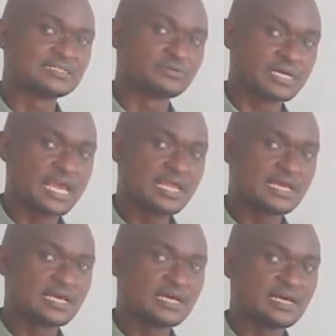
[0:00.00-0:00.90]

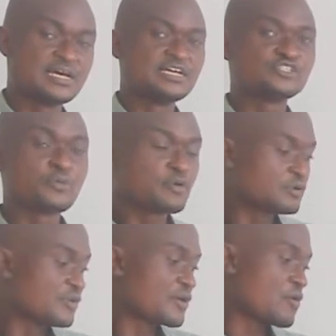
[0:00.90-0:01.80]
Okay? So
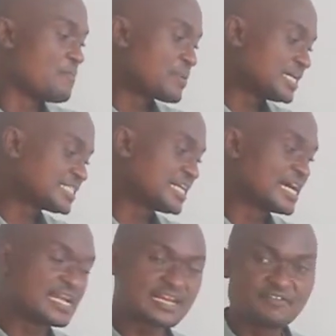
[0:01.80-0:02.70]
because of the compression
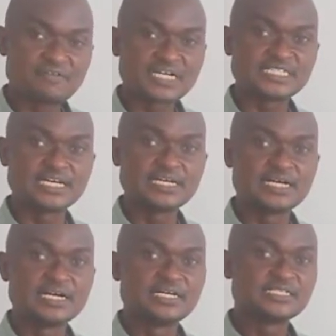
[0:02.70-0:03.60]
and rarefaction,
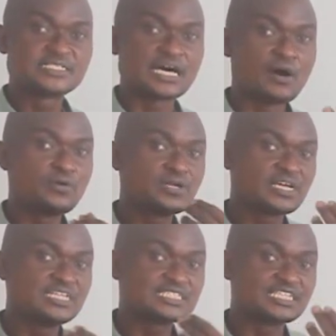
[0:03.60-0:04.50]

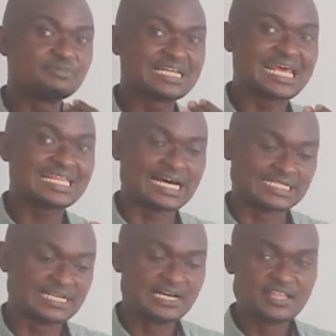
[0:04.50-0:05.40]
sound is transmitted like
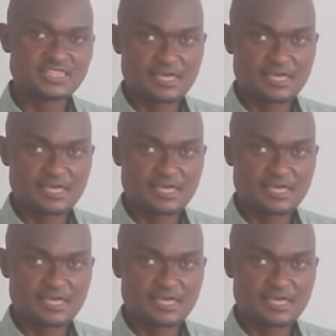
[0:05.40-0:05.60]
that.